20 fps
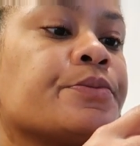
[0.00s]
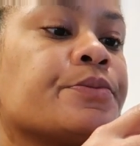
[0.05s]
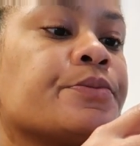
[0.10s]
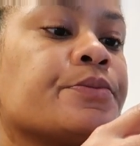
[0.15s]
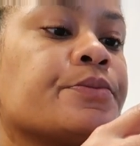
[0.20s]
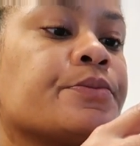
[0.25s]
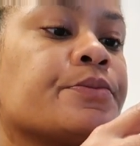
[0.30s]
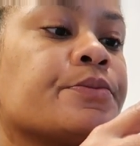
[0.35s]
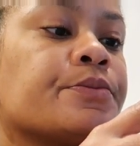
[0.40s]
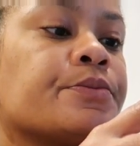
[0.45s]

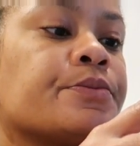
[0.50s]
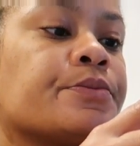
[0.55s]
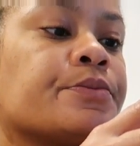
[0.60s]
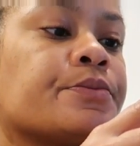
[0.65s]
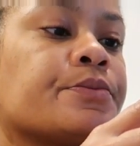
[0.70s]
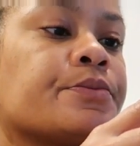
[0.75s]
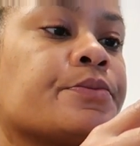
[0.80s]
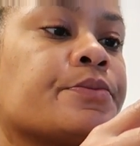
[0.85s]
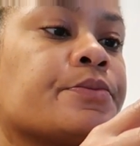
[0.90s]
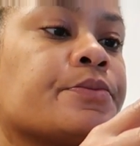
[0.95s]

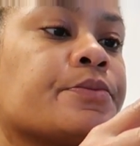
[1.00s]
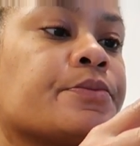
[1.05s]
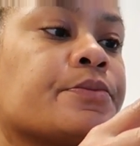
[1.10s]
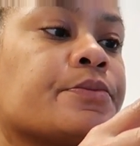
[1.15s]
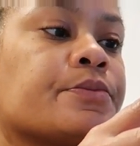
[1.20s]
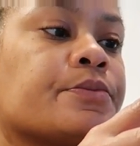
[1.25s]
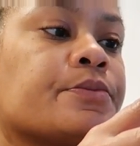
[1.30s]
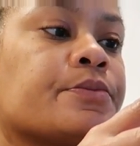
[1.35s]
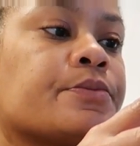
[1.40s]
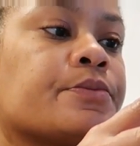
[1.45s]

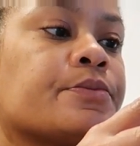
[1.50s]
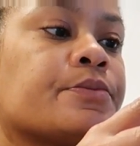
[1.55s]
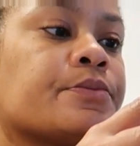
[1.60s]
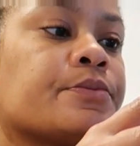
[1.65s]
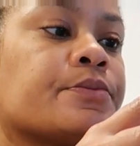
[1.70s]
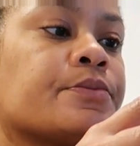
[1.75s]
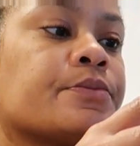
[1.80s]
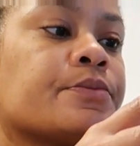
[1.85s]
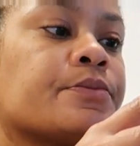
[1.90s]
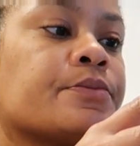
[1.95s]

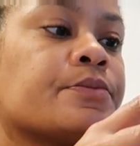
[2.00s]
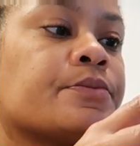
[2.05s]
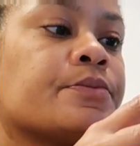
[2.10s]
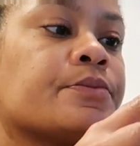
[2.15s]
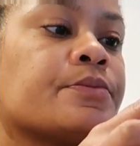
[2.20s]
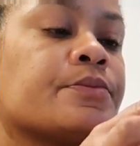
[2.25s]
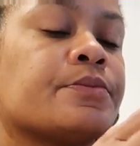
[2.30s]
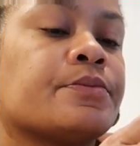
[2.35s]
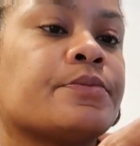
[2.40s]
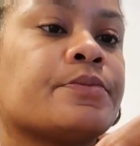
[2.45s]

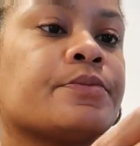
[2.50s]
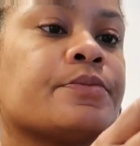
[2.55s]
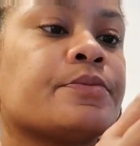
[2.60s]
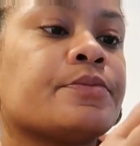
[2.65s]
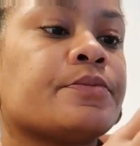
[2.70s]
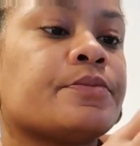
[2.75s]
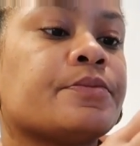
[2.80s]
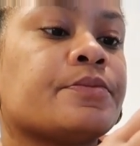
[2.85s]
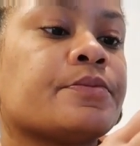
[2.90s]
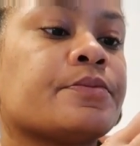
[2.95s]

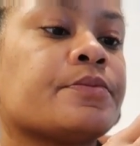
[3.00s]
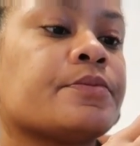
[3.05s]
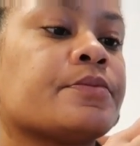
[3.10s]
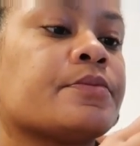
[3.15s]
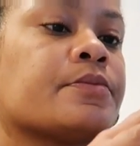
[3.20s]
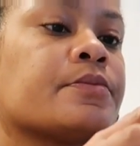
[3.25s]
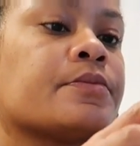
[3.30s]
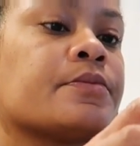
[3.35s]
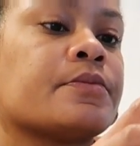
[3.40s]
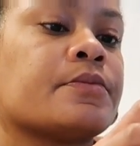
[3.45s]

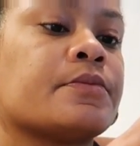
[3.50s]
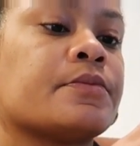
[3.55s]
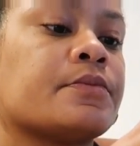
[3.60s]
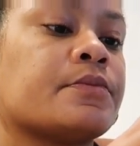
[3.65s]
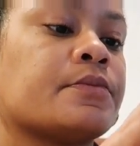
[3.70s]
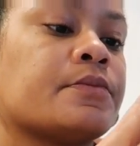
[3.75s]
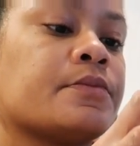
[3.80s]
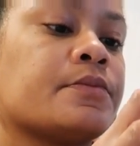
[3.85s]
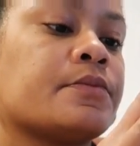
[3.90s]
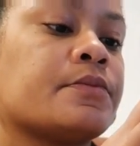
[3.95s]

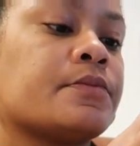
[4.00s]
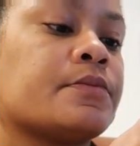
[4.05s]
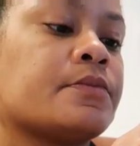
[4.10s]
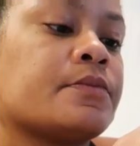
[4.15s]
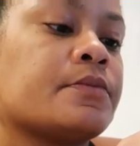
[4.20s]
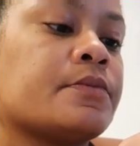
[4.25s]
Nothing is said.